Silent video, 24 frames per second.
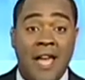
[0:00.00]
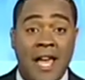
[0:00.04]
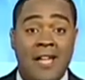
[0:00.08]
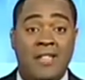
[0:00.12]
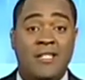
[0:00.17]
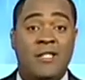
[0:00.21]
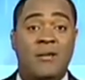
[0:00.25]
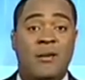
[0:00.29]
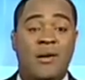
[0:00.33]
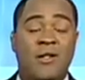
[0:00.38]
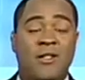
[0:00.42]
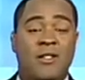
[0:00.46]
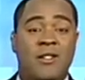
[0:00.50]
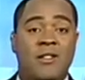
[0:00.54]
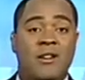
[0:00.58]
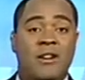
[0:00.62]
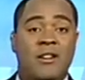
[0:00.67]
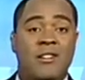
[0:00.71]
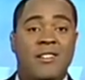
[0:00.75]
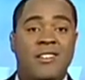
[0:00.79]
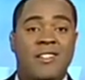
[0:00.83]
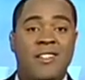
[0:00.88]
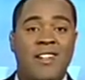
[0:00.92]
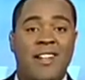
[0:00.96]
Expo
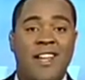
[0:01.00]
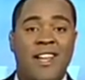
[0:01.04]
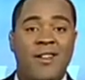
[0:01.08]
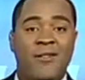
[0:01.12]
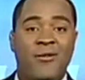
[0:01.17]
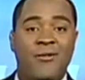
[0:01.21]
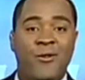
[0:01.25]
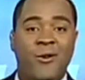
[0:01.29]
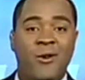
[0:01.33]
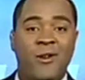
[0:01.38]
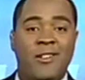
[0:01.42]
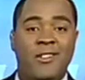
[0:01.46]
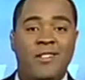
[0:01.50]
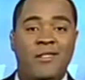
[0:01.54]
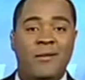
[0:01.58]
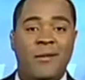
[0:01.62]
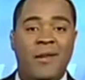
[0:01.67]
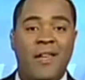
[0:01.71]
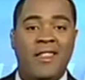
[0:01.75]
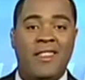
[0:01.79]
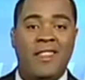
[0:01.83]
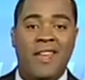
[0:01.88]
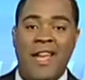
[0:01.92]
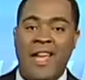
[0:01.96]
starts today in Fort
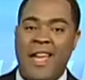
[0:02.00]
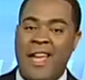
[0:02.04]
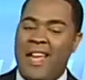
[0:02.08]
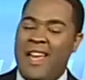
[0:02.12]
Smith,